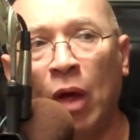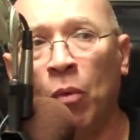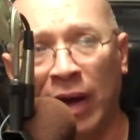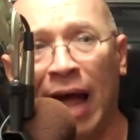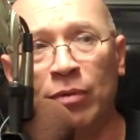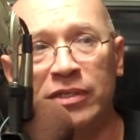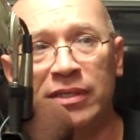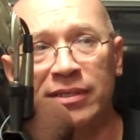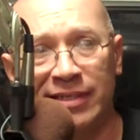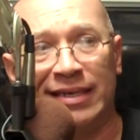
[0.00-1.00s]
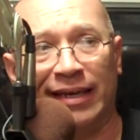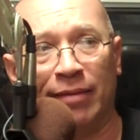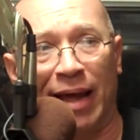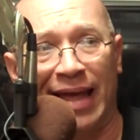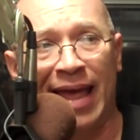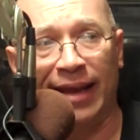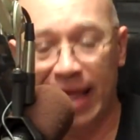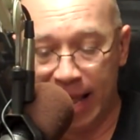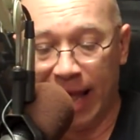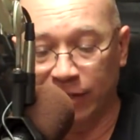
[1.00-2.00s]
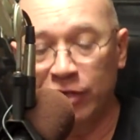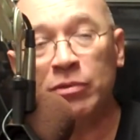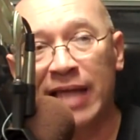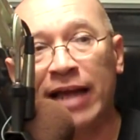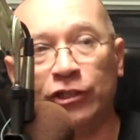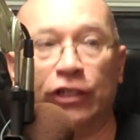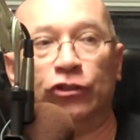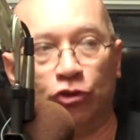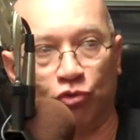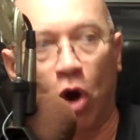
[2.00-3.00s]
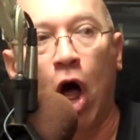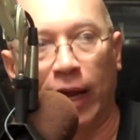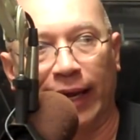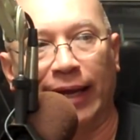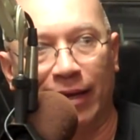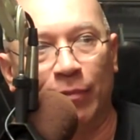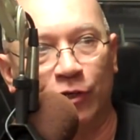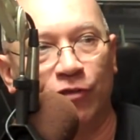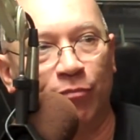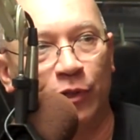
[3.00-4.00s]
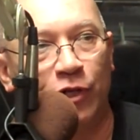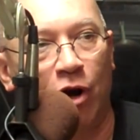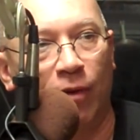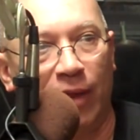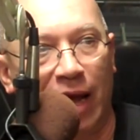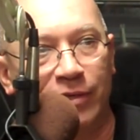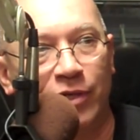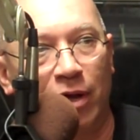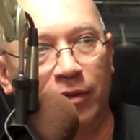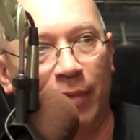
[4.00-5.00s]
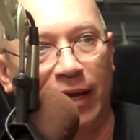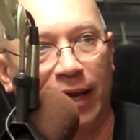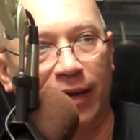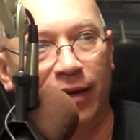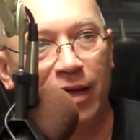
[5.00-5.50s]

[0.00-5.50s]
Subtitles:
what I was seeing in my head, and she was actually drawing an image of Bashar that I saw in my head.